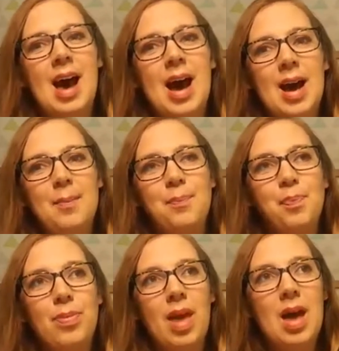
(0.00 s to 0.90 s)

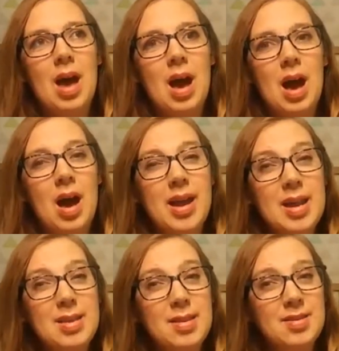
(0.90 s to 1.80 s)

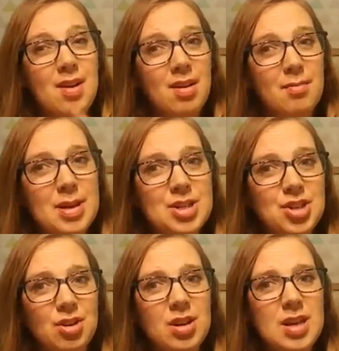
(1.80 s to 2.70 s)
In the start of my
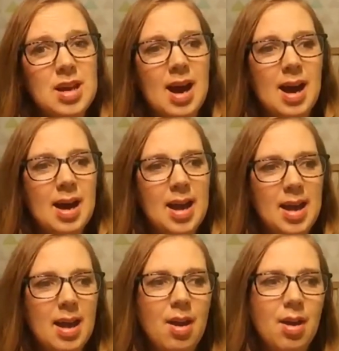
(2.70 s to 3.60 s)
journey,
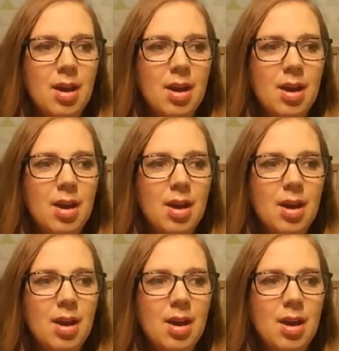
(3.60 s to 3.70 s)
I